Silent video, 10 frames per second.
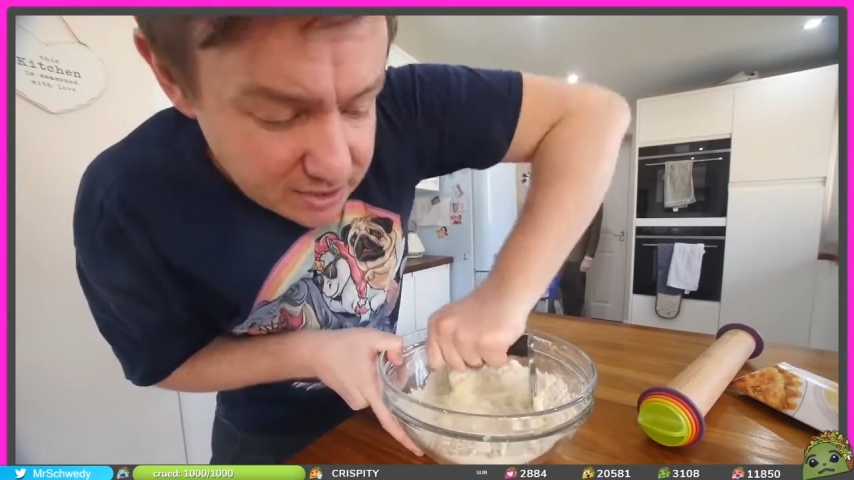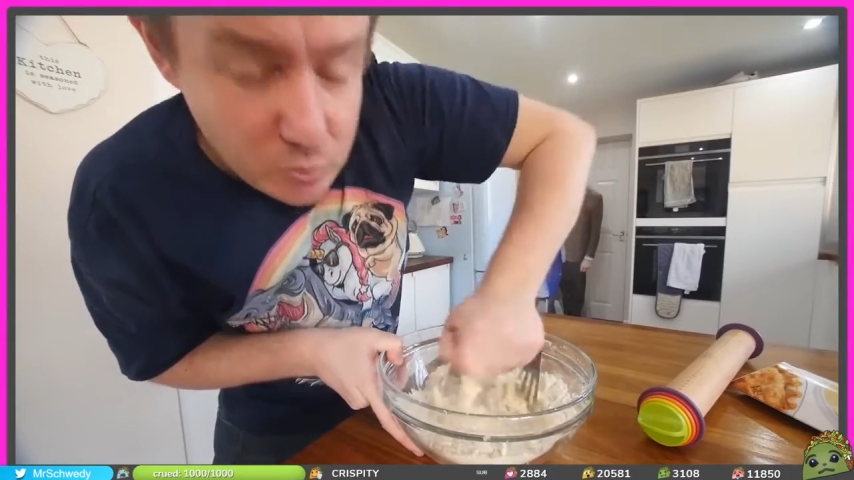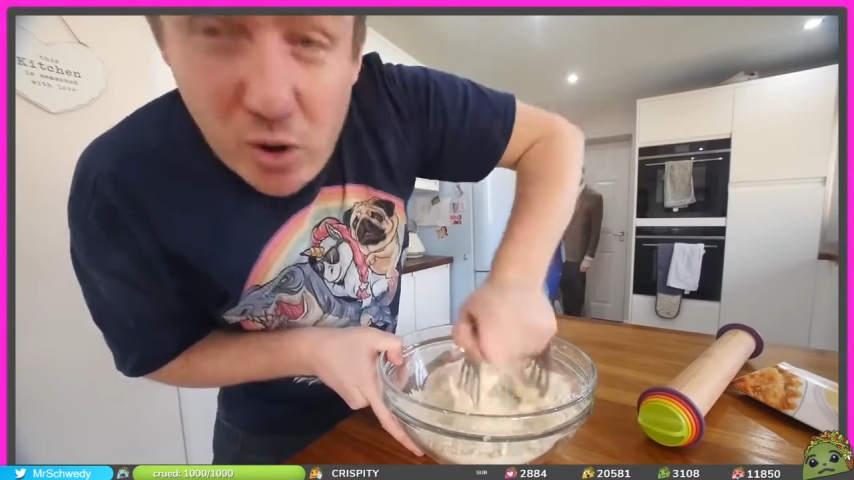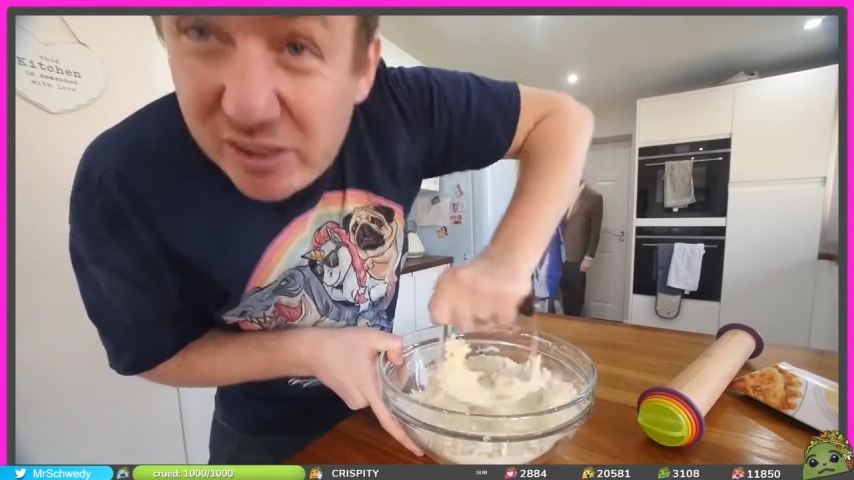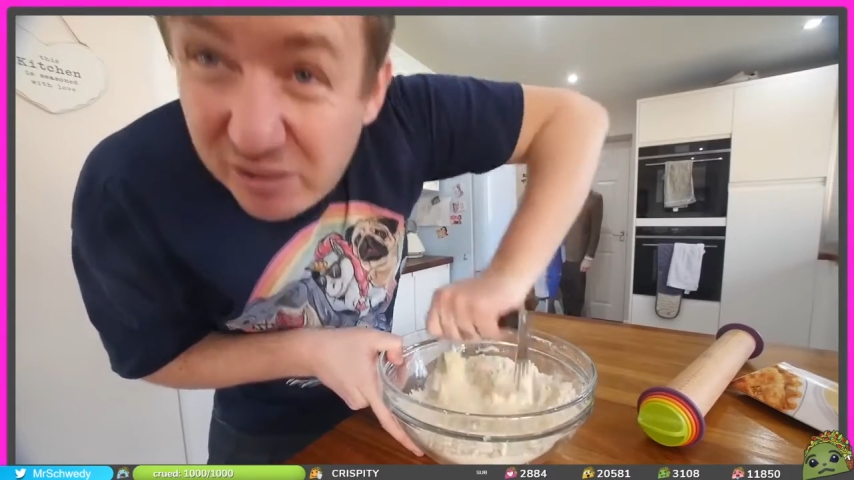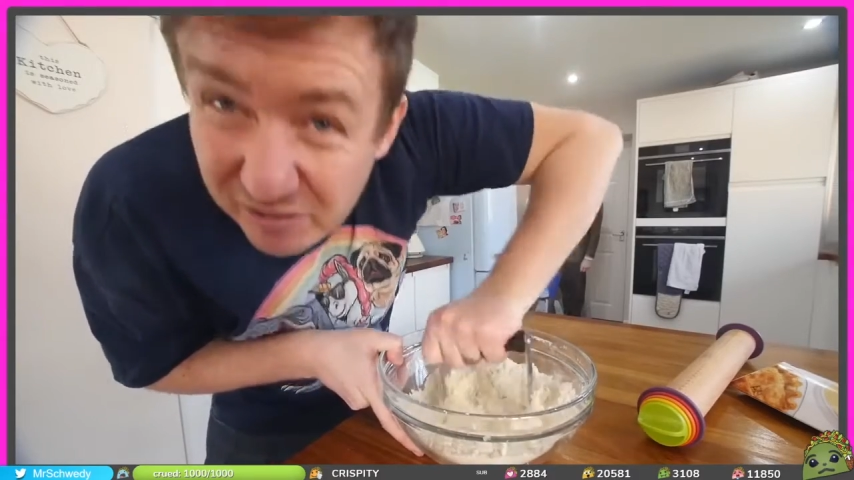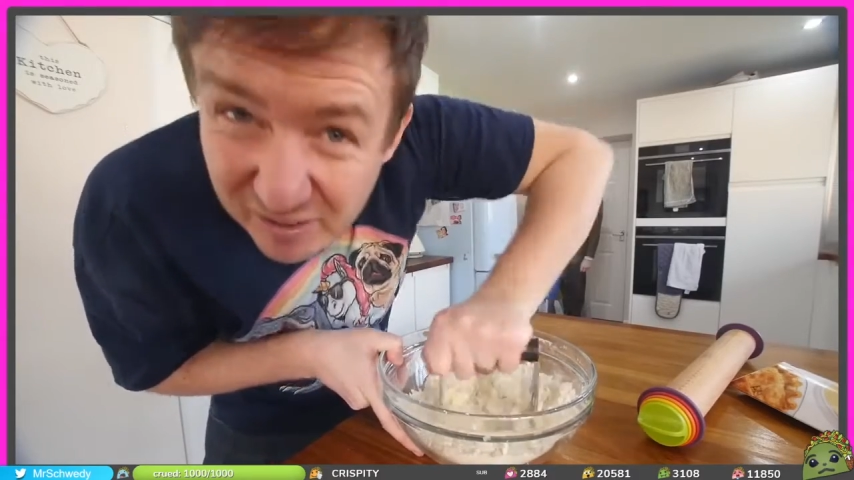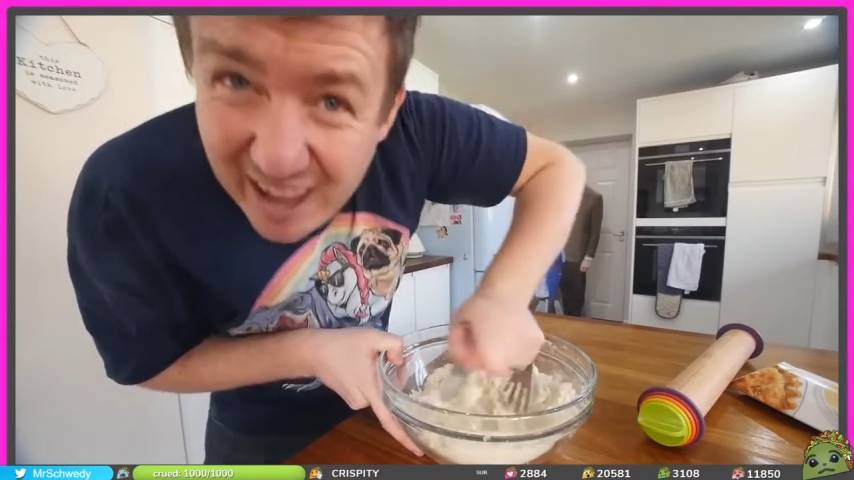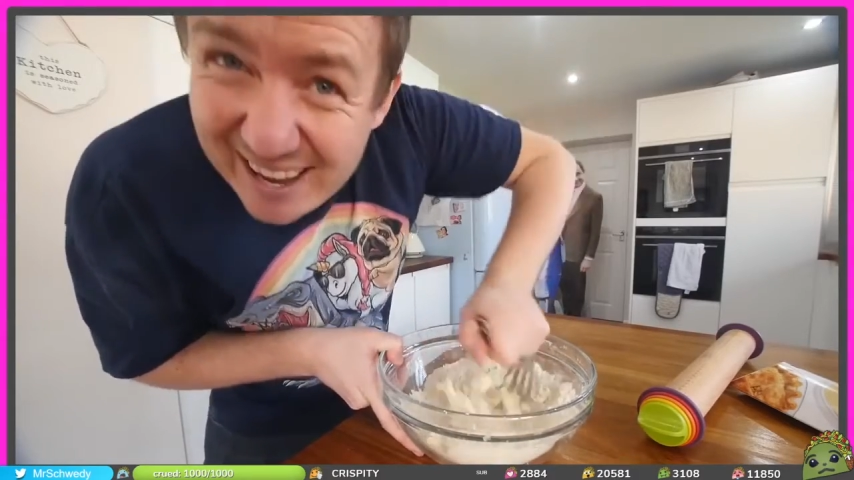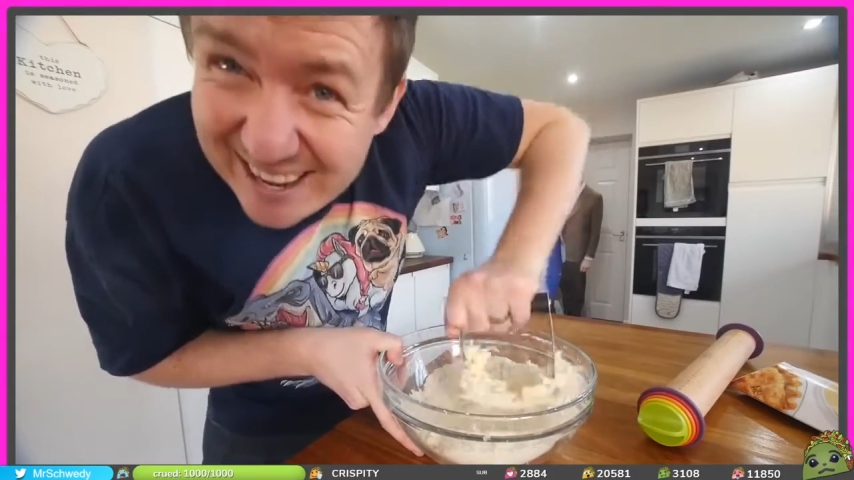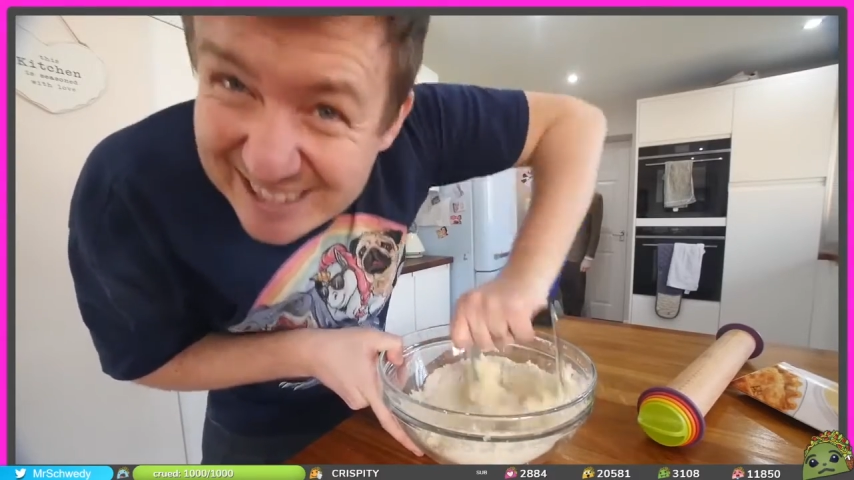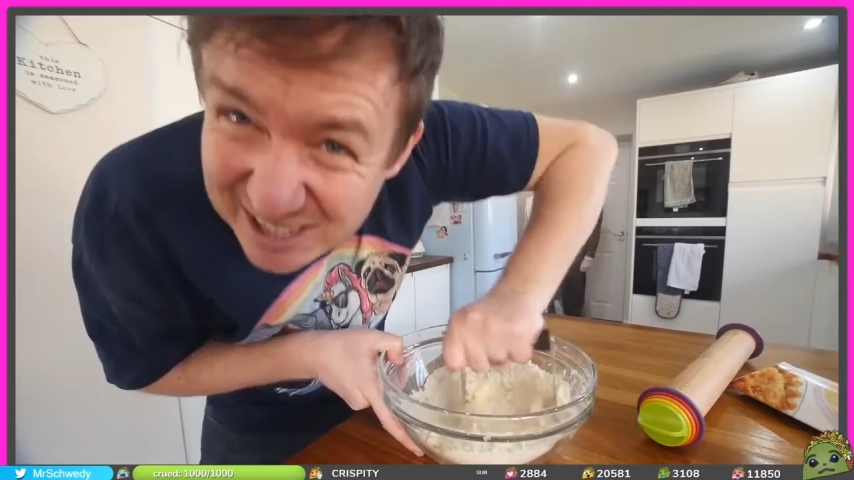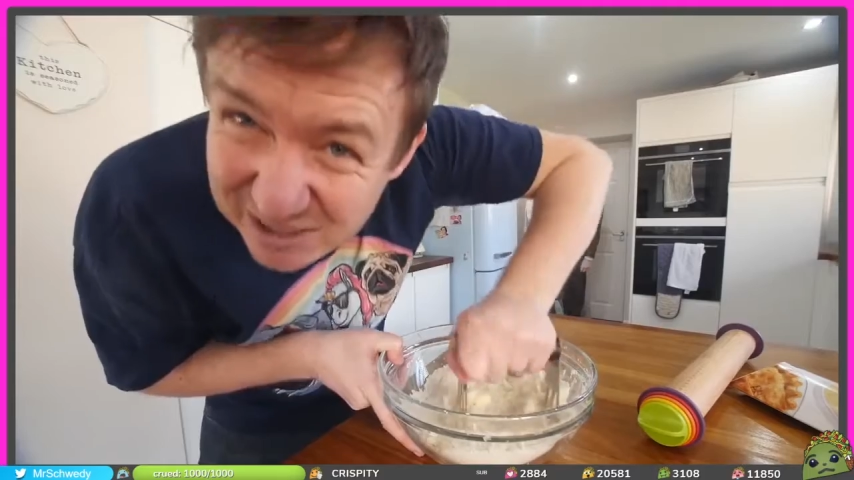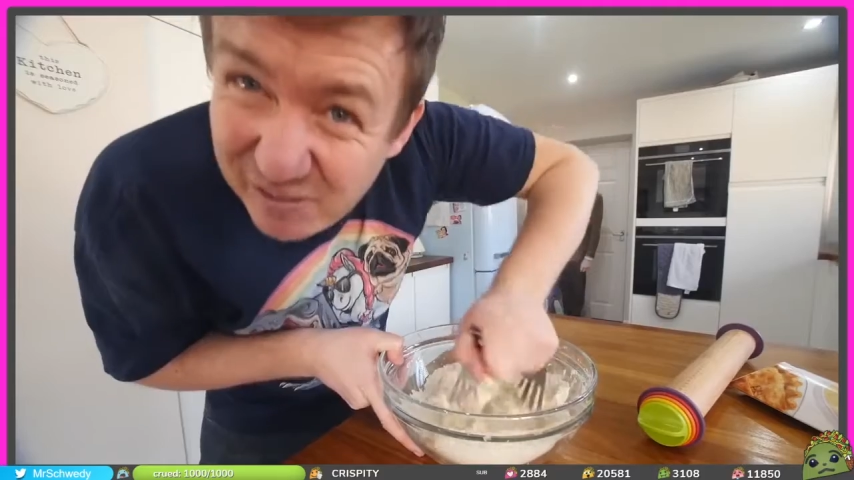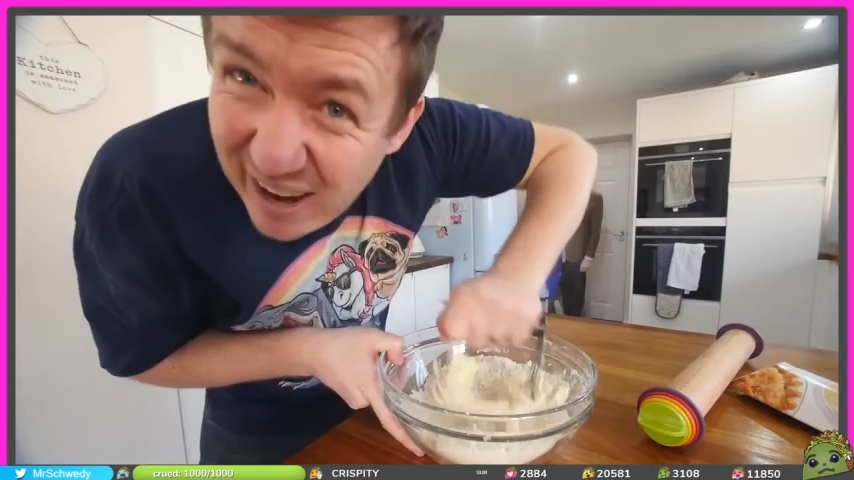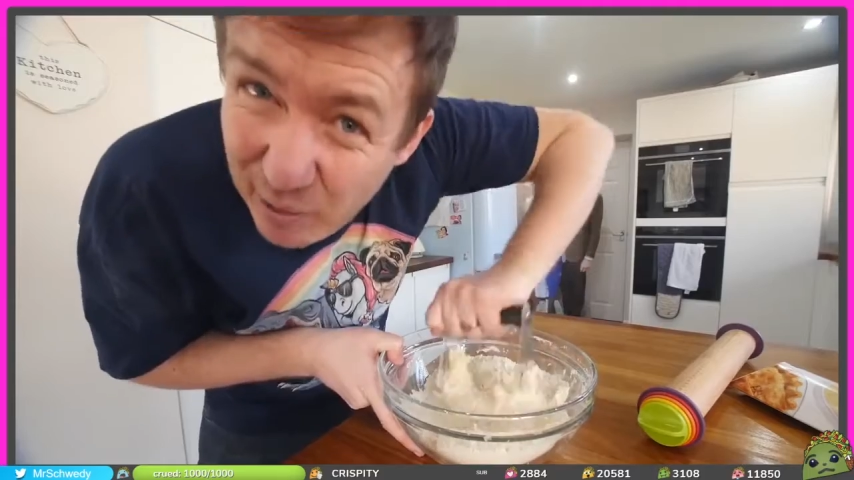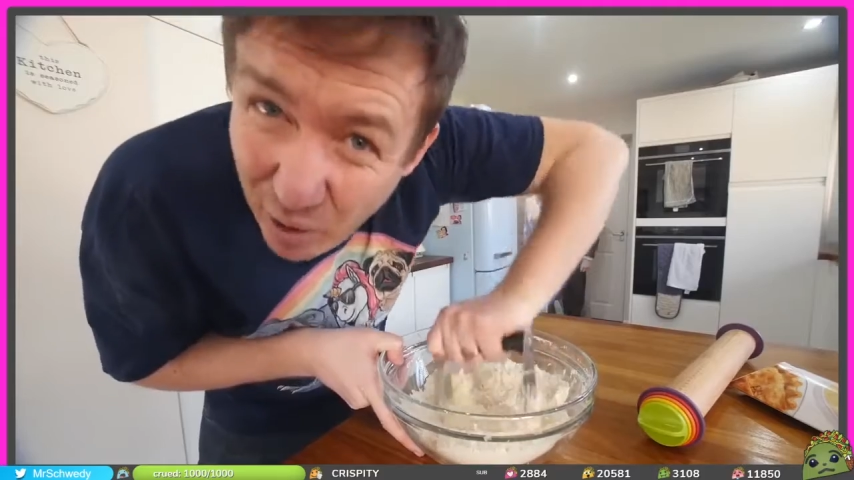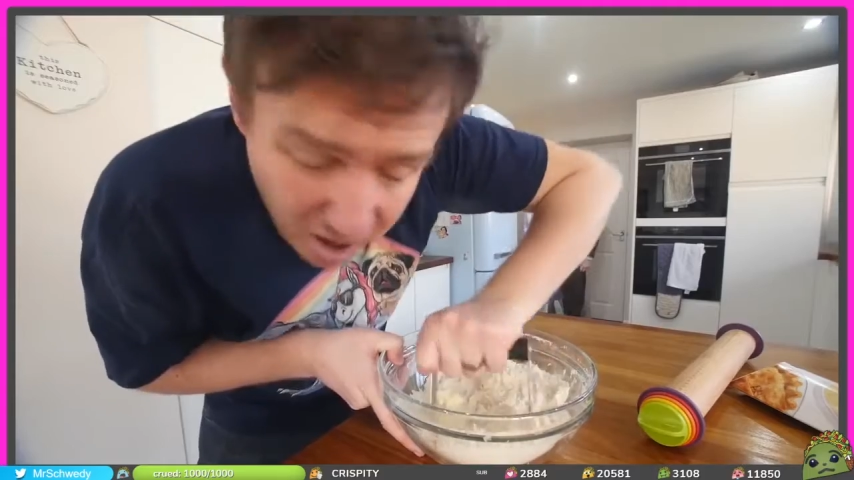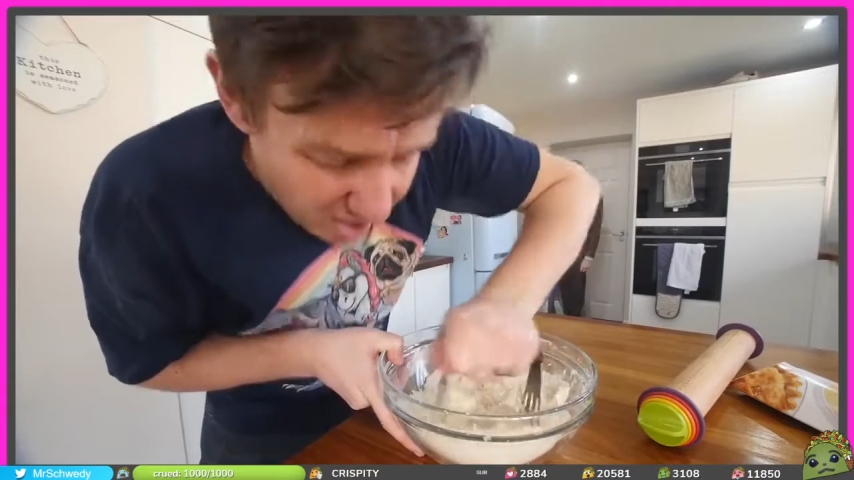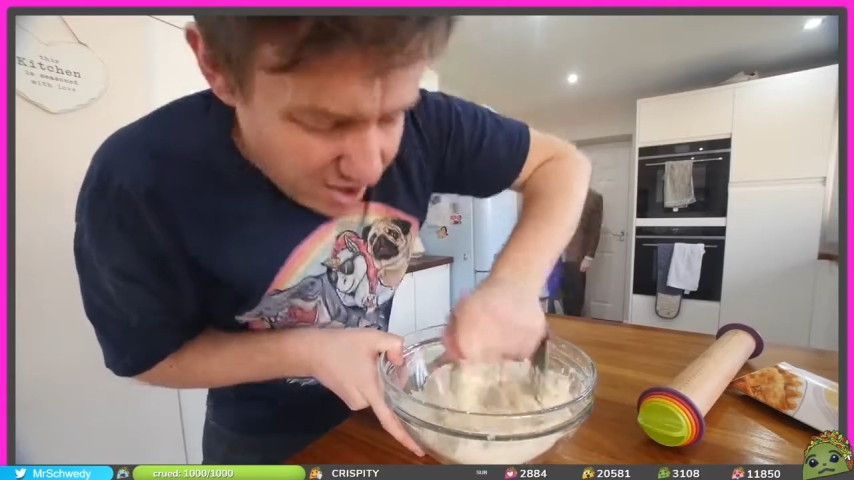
You work the fat into the flour.